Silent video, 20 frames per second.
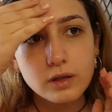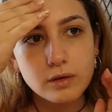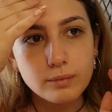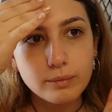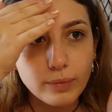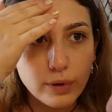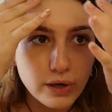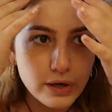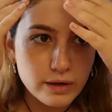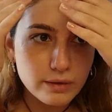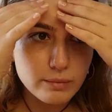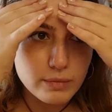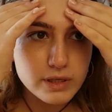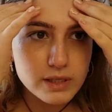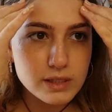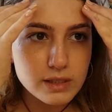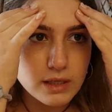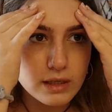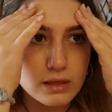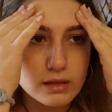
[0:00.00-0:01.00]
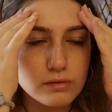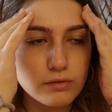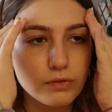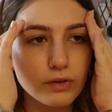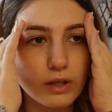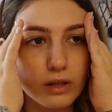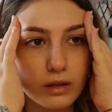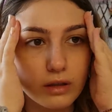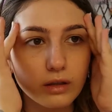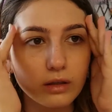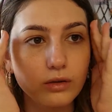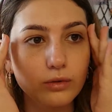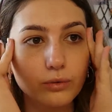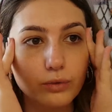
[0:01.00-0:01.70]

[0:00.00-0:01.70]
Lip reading: but my skin is feeling